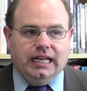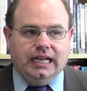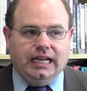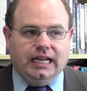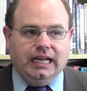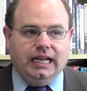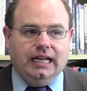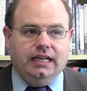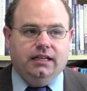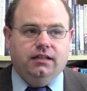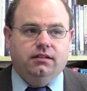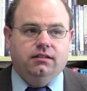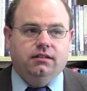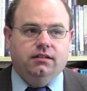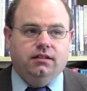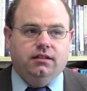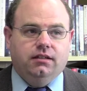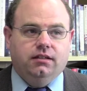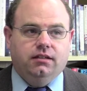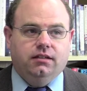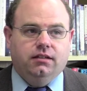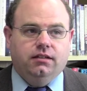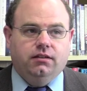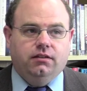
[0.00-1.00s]
And
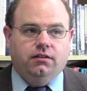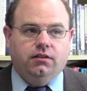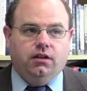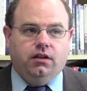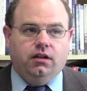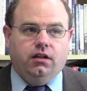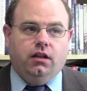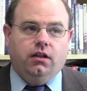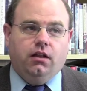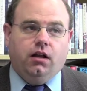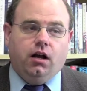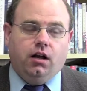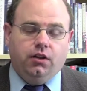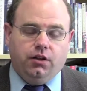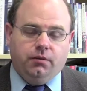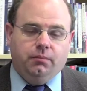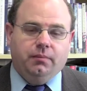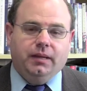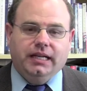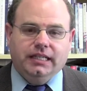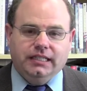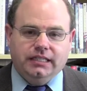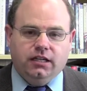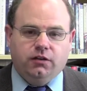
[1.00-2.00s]
the other
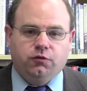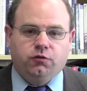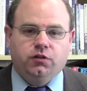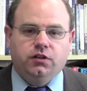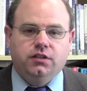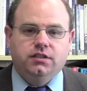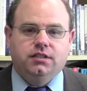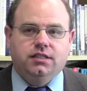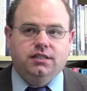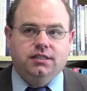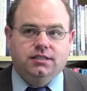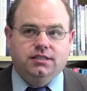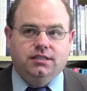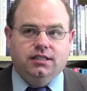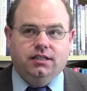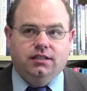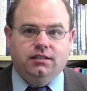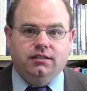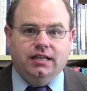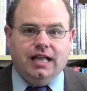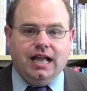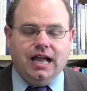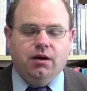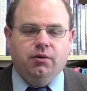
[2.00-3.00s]
main difference is
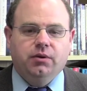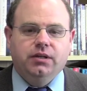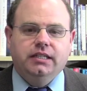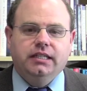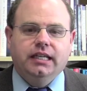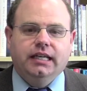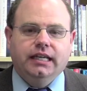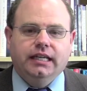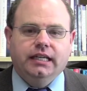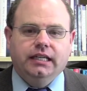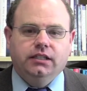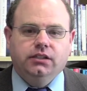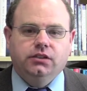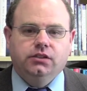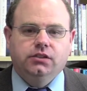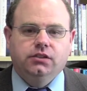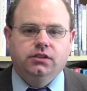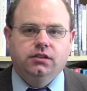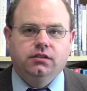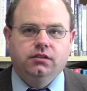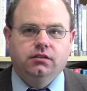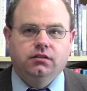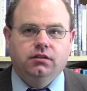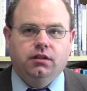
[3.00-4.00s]
that
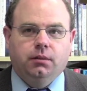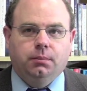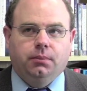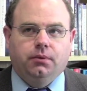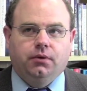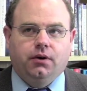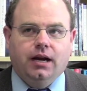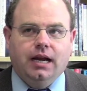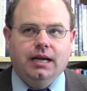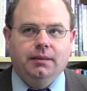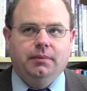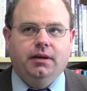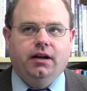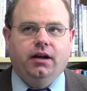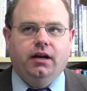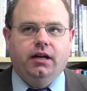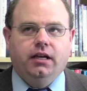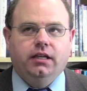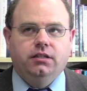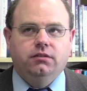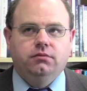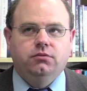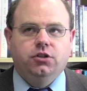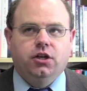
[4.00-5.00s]
nowadays the
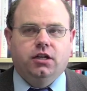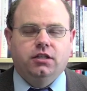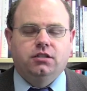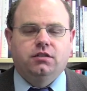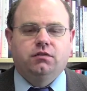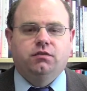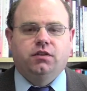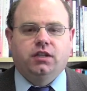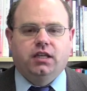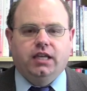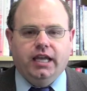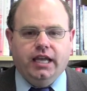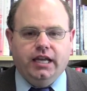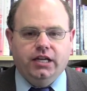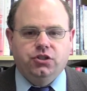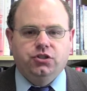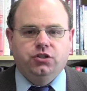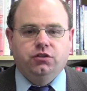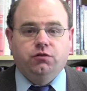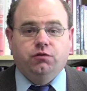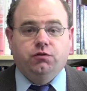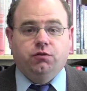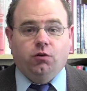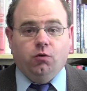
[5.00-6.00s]
primary
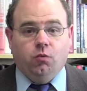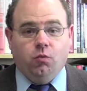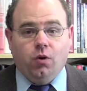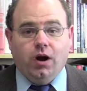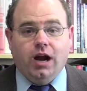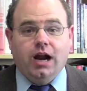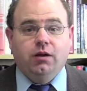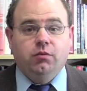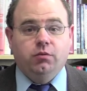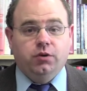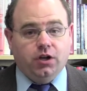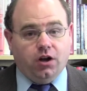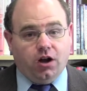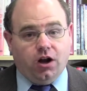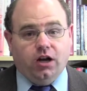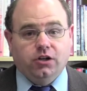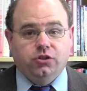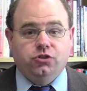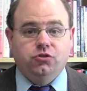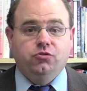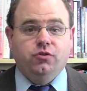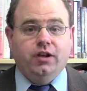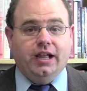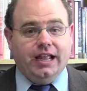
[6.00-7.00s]
justification for why we
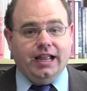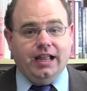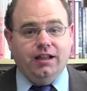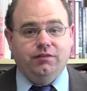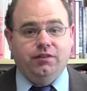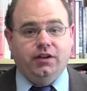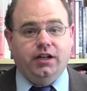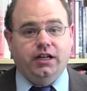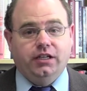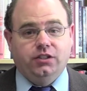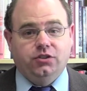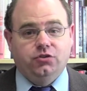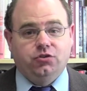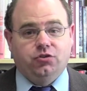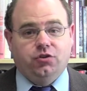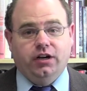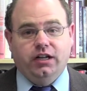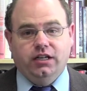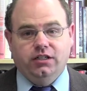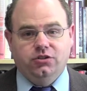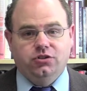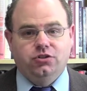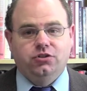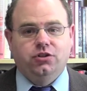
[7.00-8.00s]
ought to have a
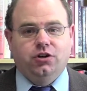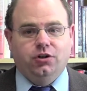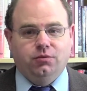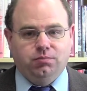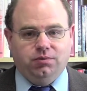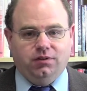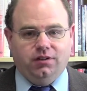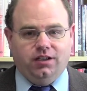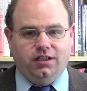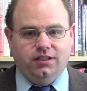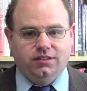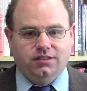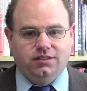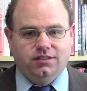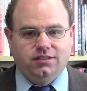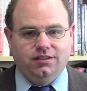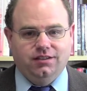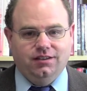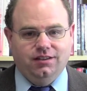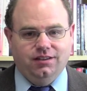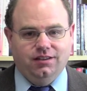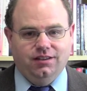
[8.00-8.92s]
trade surplus